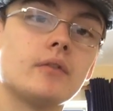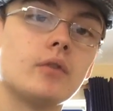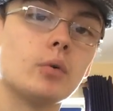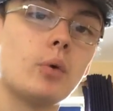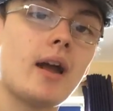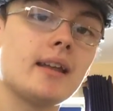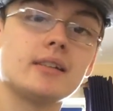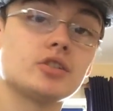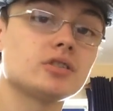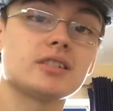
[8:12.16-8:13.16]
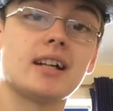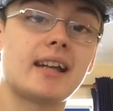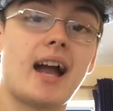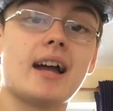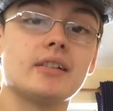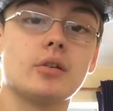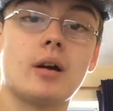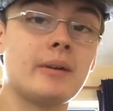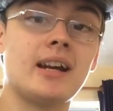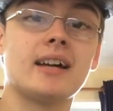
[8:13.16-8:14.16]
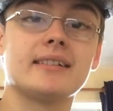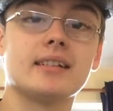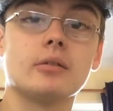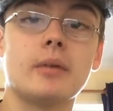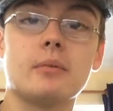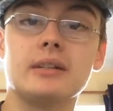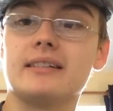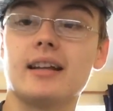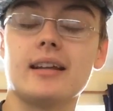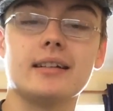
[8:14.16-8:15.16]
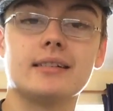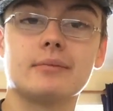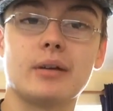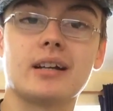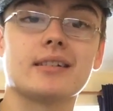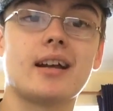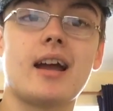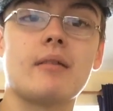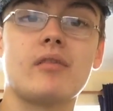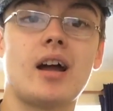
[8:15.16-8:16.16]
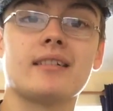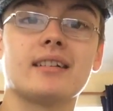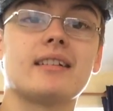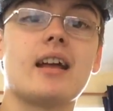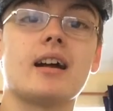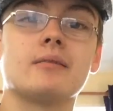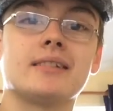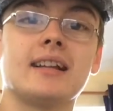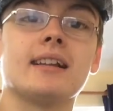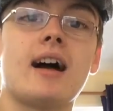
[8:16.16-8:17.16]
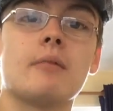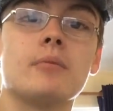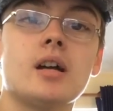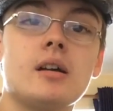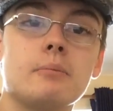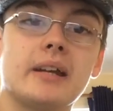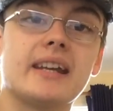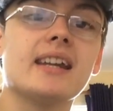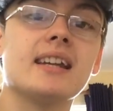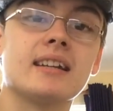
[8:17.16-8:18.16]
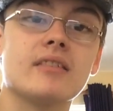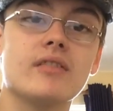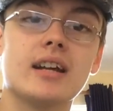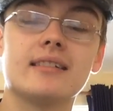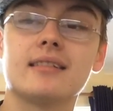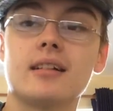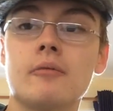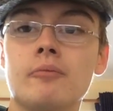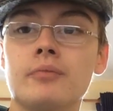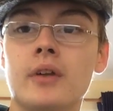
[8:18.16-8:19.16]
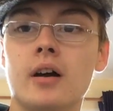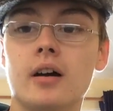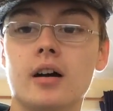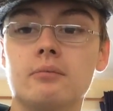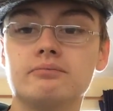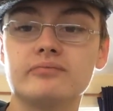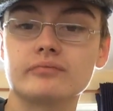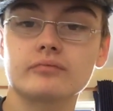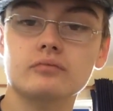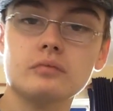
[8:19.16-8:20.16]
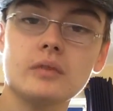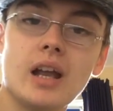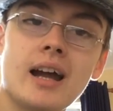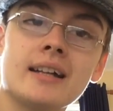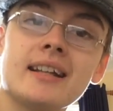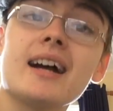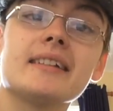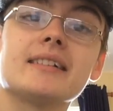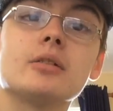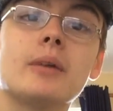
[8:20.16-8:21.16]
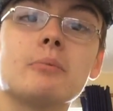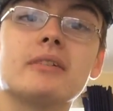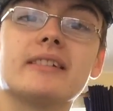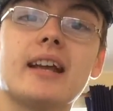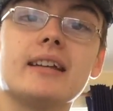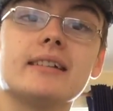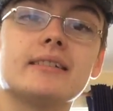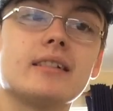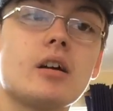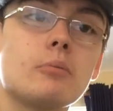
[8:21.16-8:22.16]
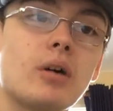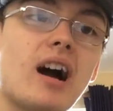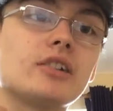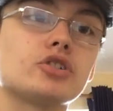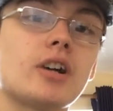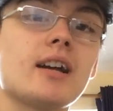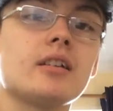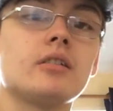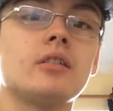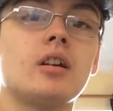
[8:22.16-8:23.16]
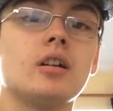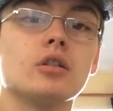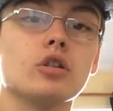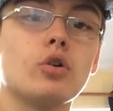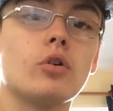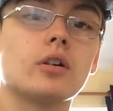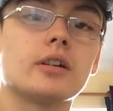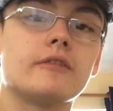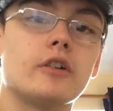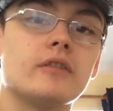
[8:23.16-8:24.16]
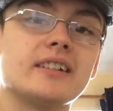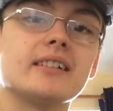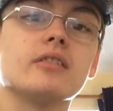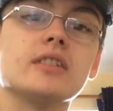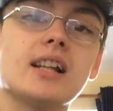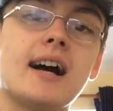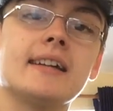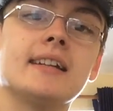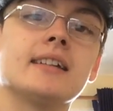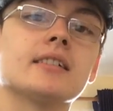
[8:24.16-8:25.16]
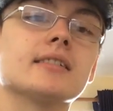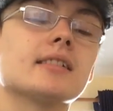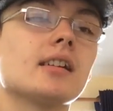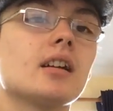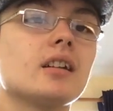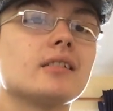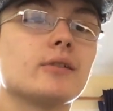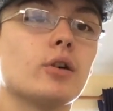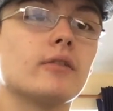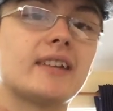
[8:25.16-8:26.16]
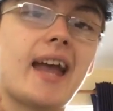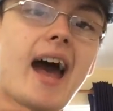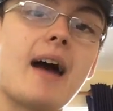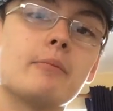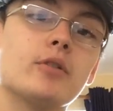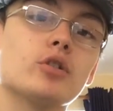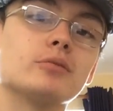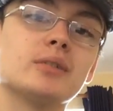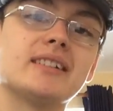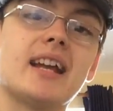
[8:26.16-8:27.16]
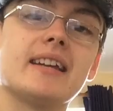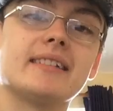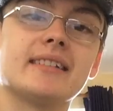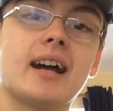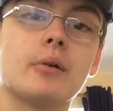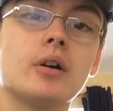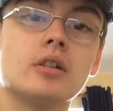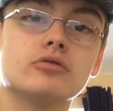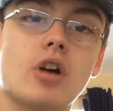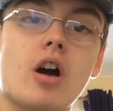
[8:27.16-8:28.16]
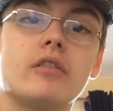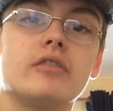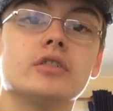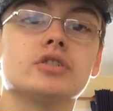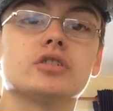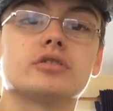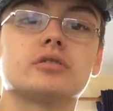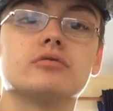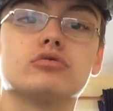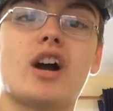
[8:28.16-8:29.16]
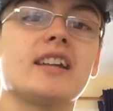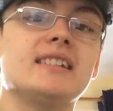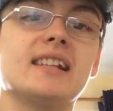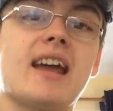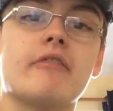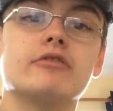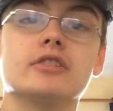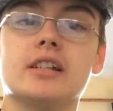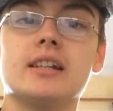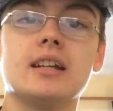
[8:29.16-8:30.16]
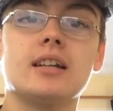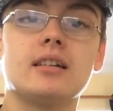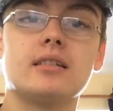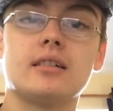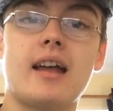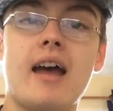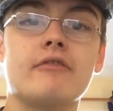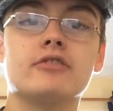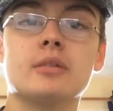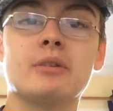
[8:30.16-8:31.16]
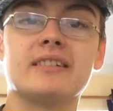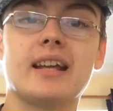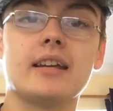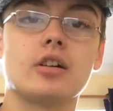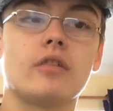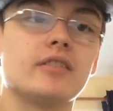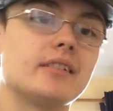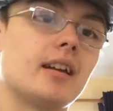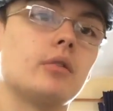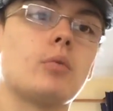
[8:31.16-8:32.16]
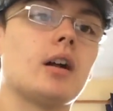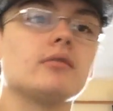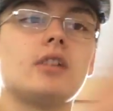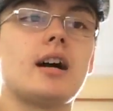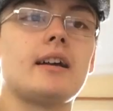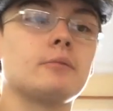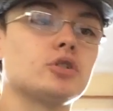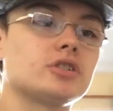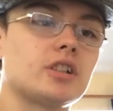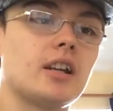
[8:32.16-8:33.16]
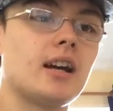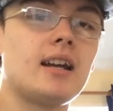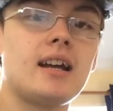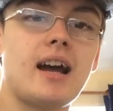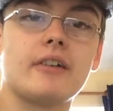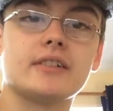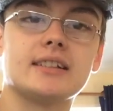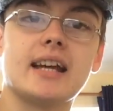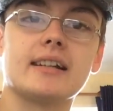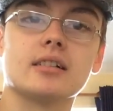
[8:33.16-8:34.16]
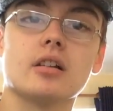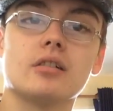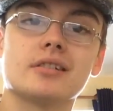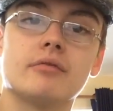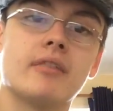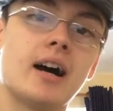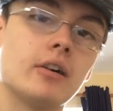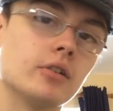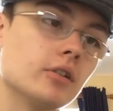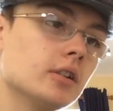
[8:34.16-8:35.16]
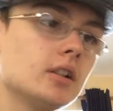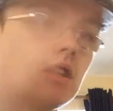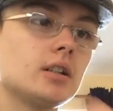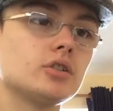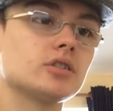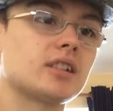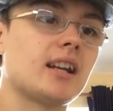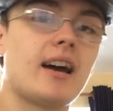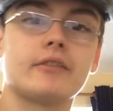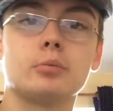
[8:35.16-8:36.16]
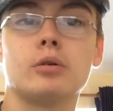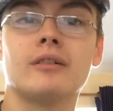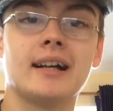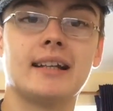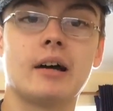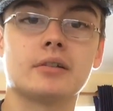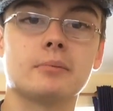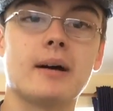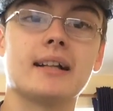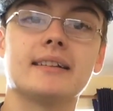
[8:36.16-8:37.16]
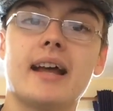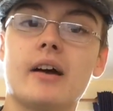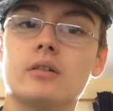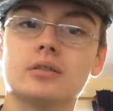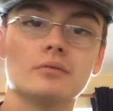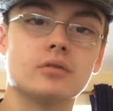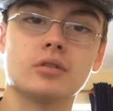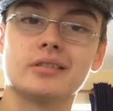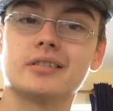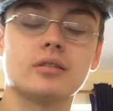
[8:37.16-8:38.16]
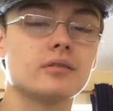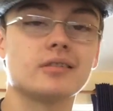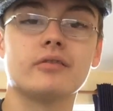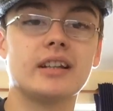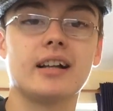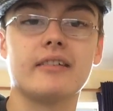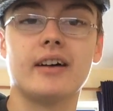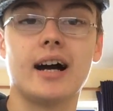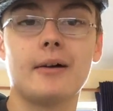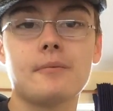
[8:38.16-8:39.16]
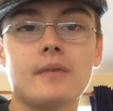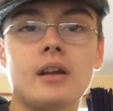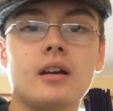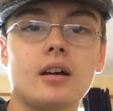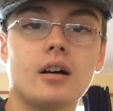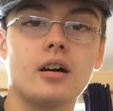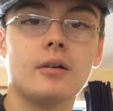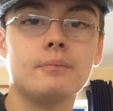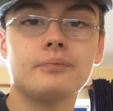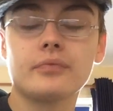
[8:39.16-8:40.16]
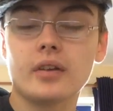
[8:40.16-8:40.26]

the way just like I do I mean I still make mistakes because I as I say I still am beginning in this um, and I still make mistakes but I try and look for the silver lining and sort of cap those mistakes now rather than just writing every every mistake off and saying, well, right, I'm just going to have to take a loss on that or just going to have to put that down to bad debt or, or st- something like that. Um,